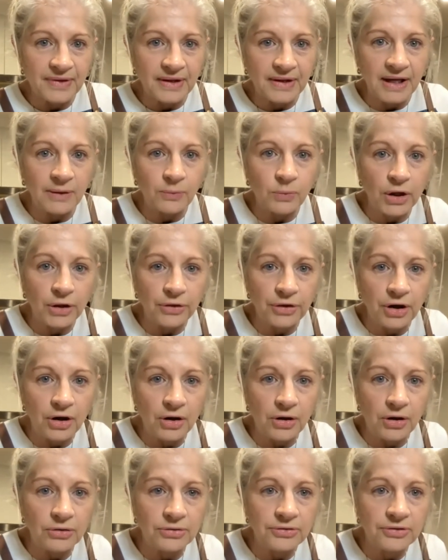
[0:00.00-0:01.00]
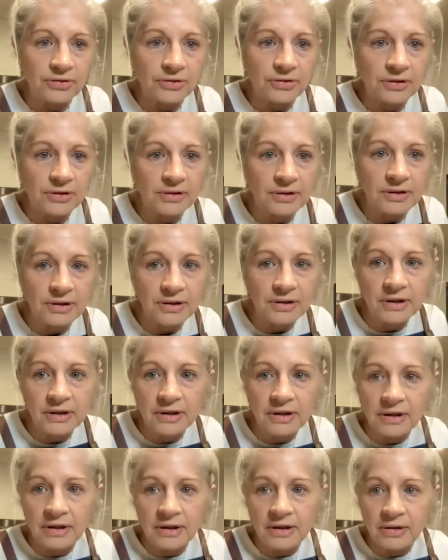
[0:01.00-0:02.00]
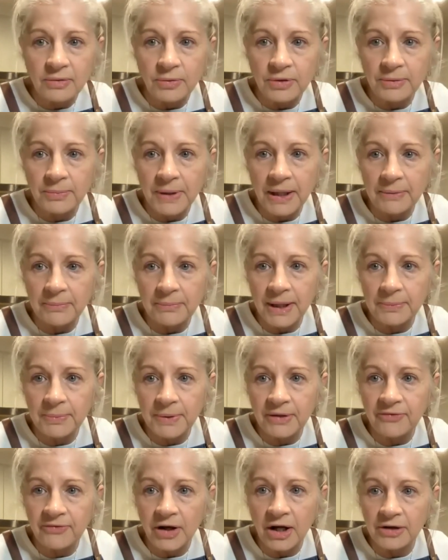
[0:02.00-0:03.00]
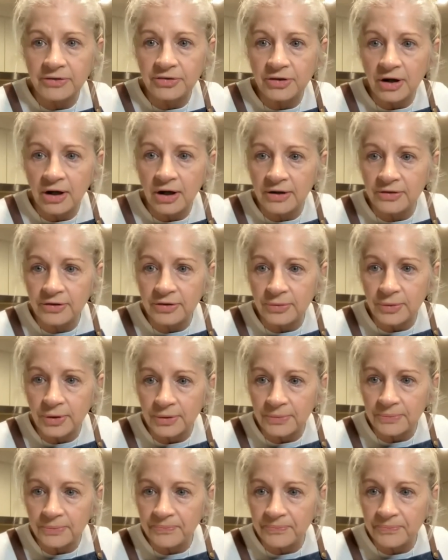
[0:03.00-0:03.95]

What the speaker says: It won't hold. What about maybe if I try and do it?